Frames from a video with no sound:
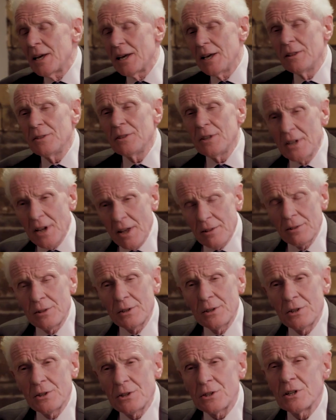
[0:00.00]
In the
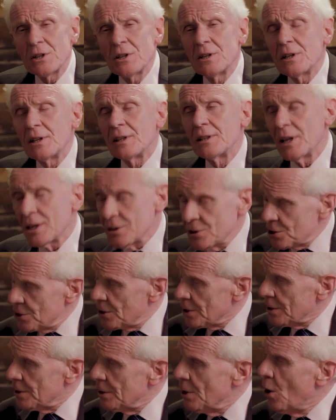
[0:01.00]
Netherlands, last
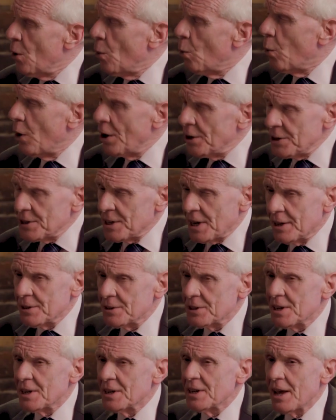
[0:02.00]
year, 1
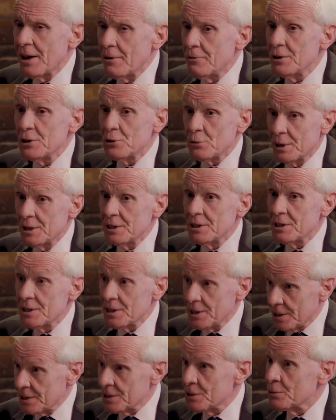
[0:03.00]
death in every
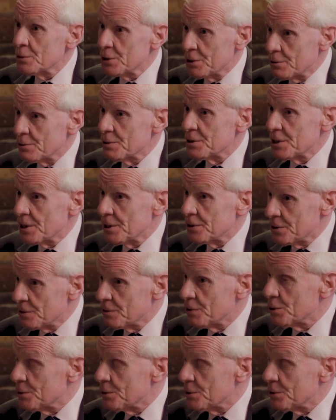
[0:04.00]
26 was the result of